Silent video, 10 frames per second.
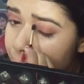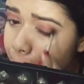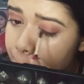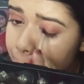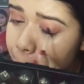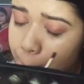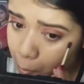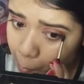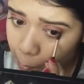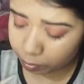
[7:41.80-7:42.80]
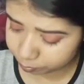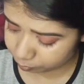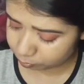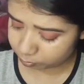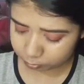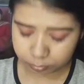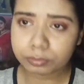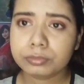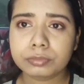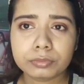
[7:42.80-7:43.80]
And to do that, I'm using a
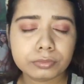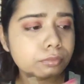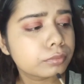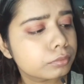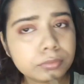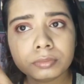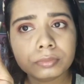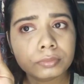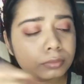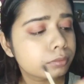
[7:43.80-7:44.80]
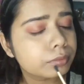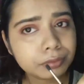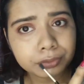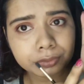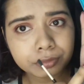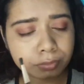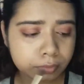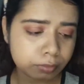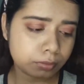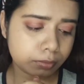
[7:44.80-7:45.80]
small eyeshadow brush over here,
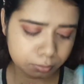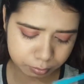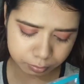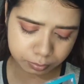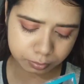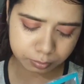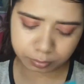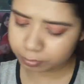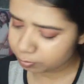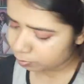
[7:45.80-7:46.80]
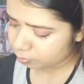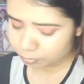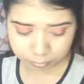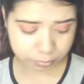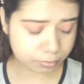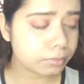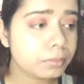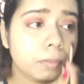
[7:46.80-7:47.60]
and I'm taking this